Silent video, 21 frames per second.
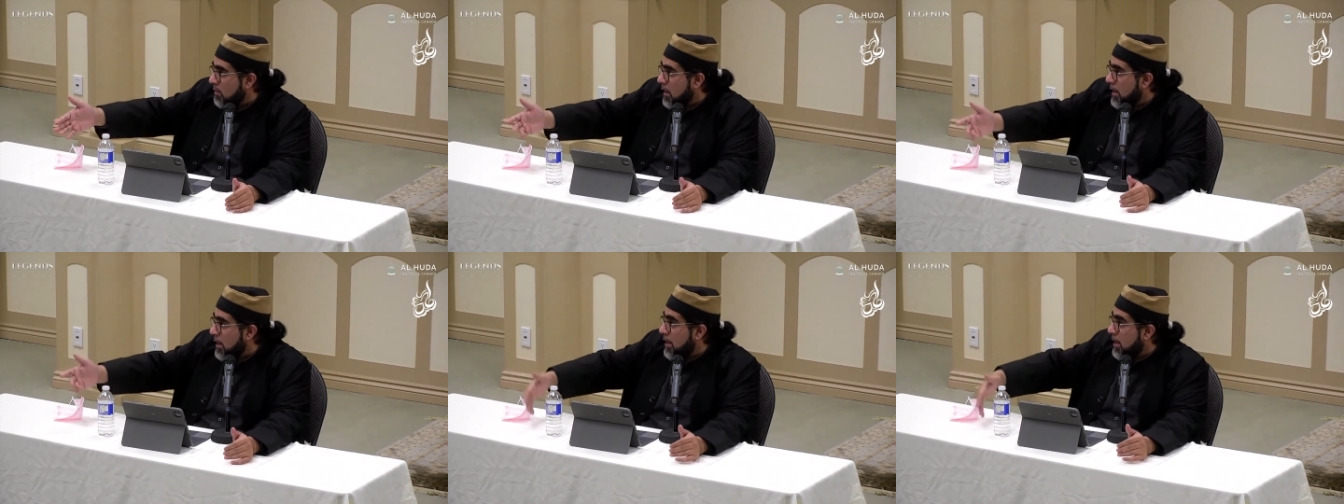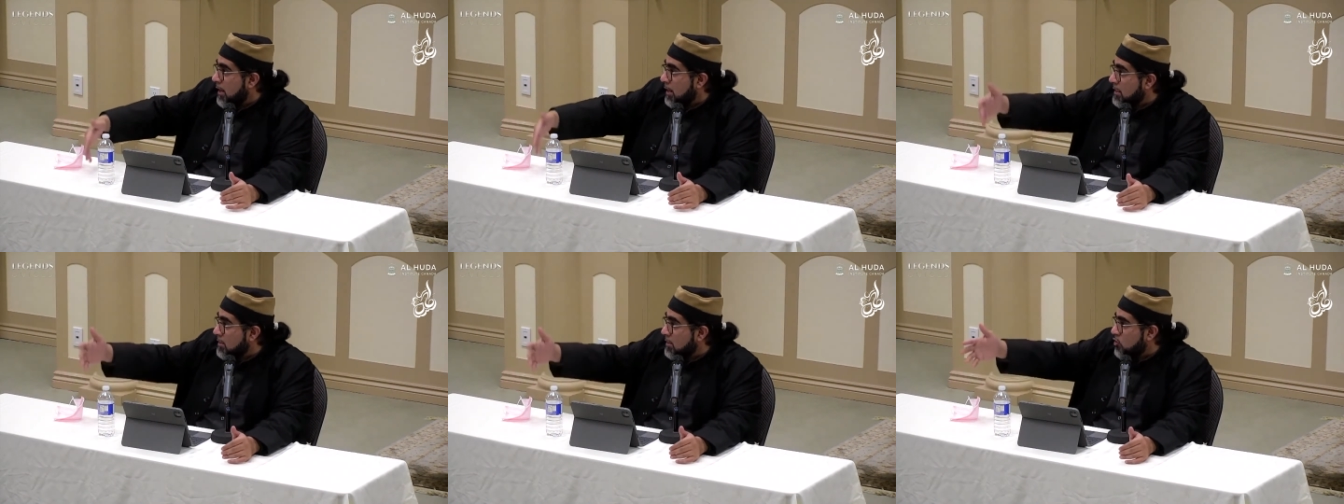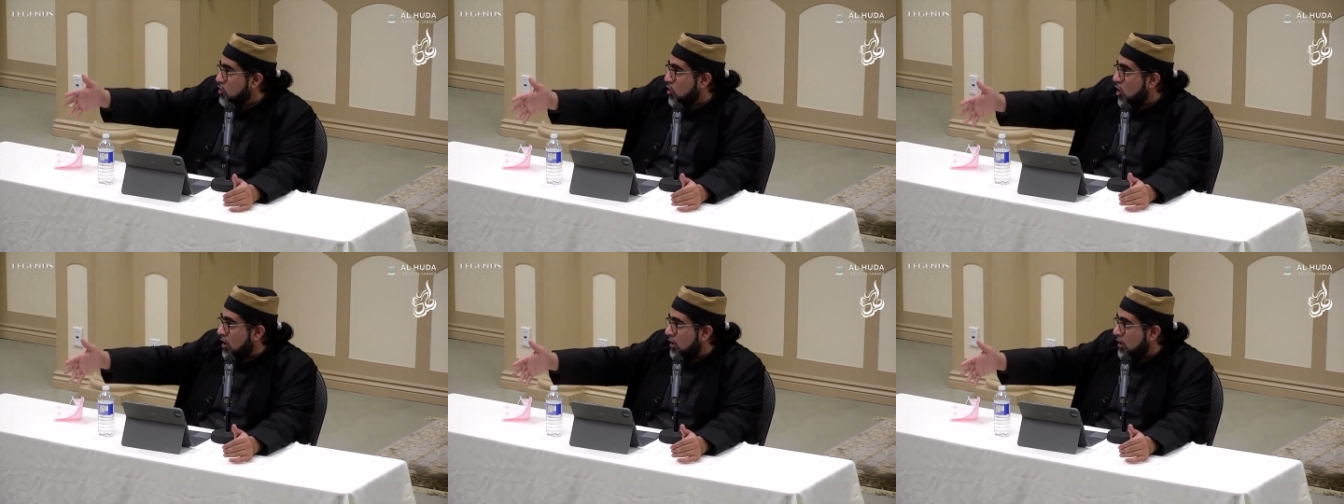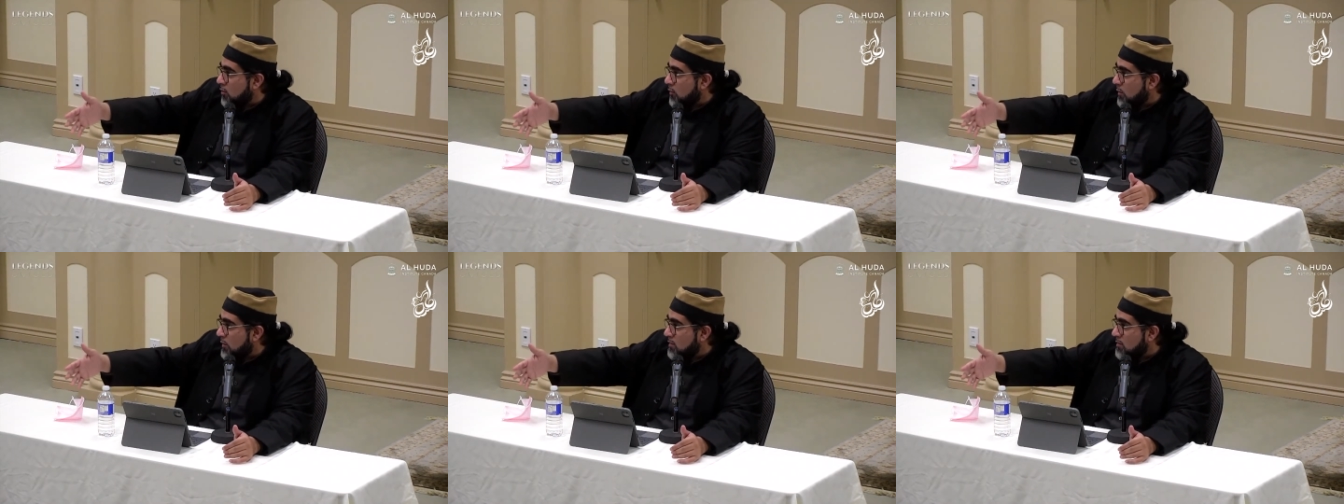and his
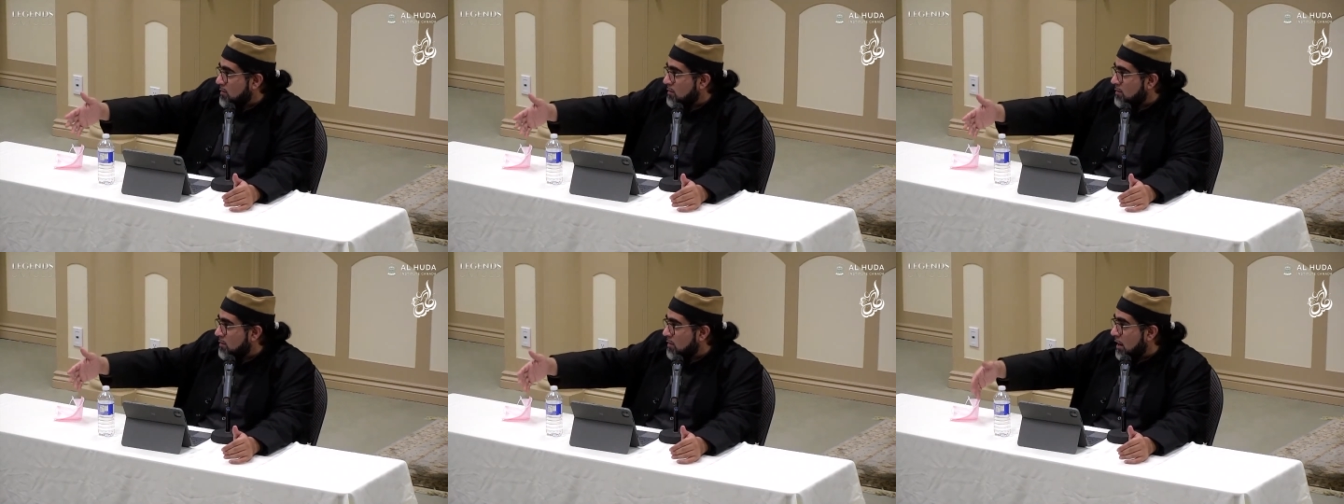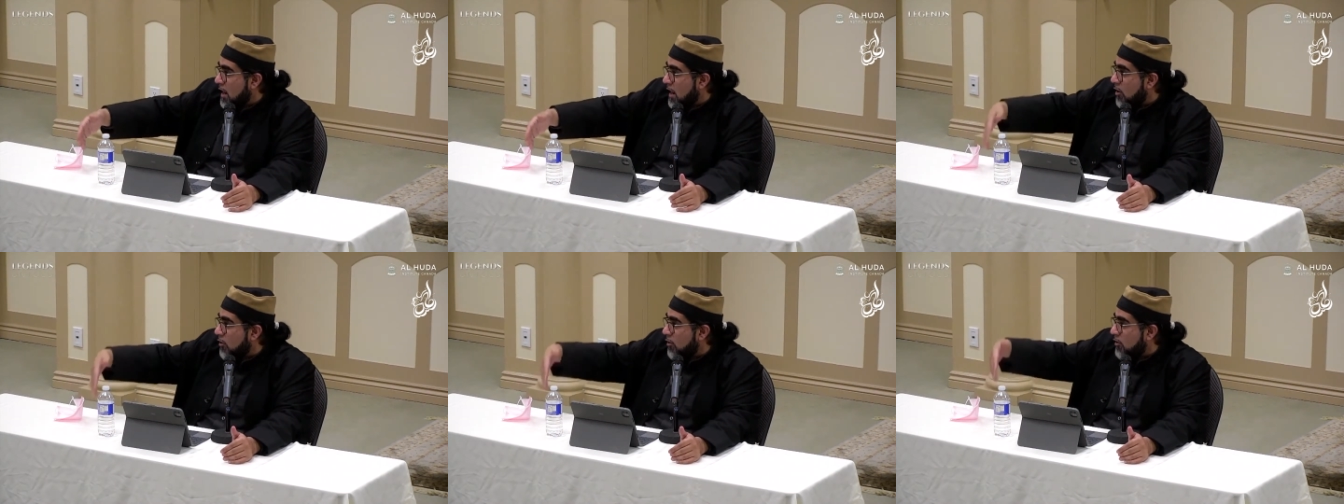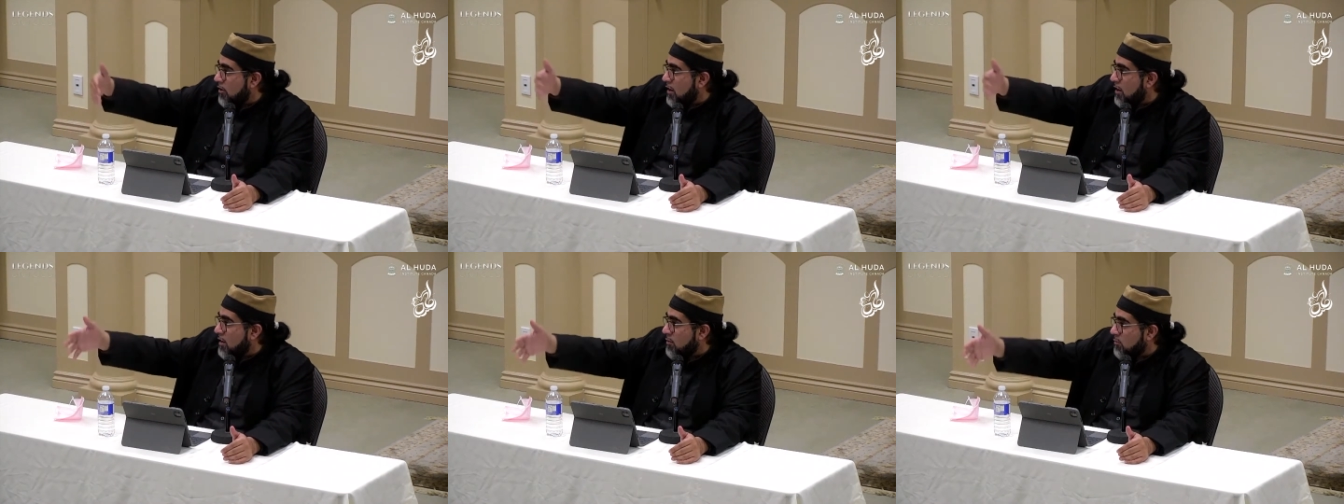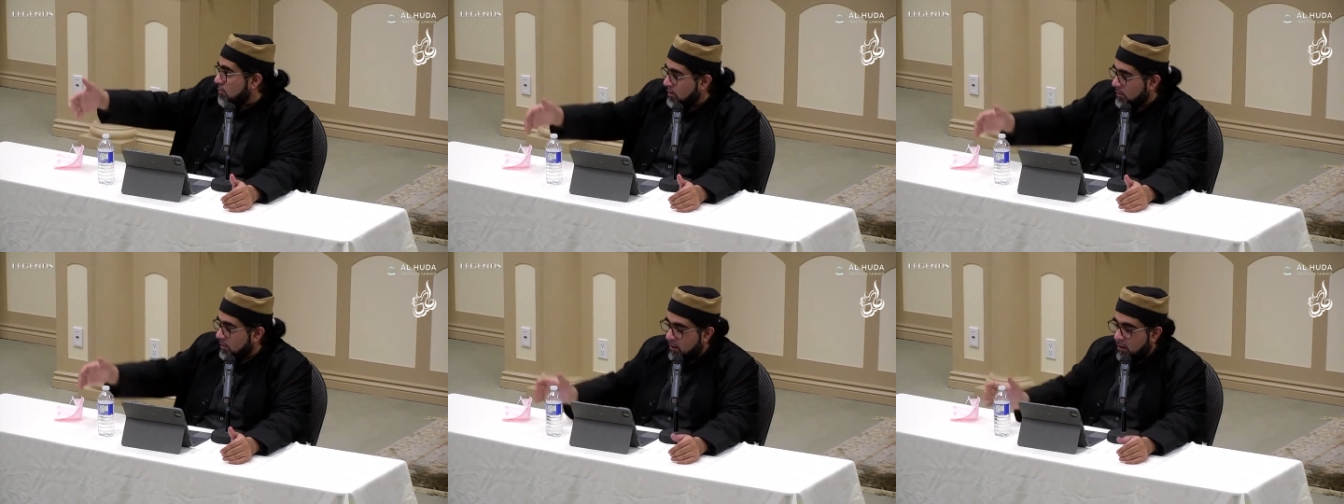conquests and how great
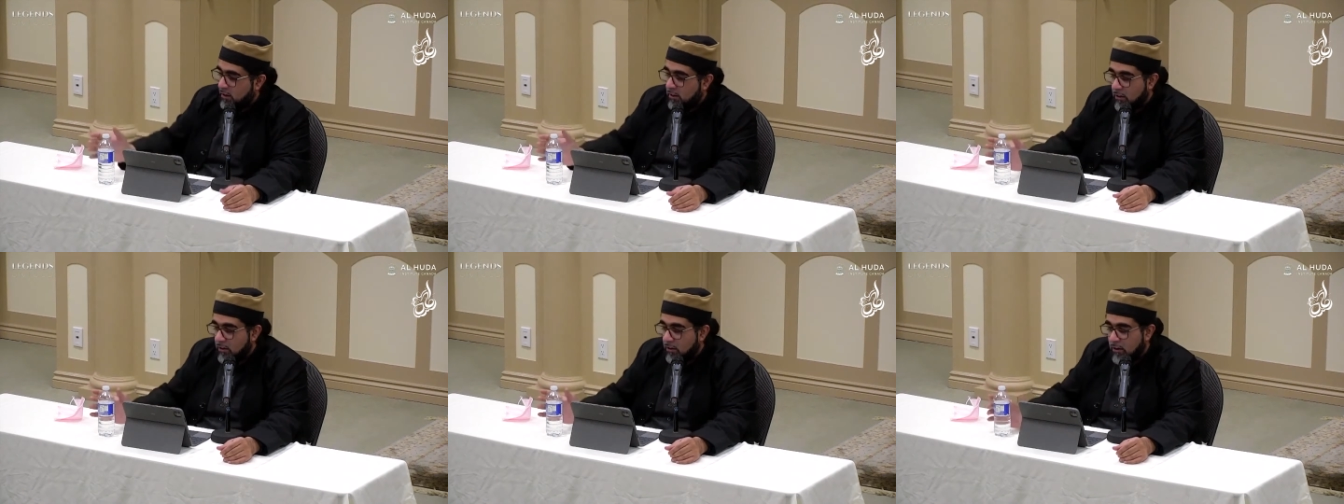was he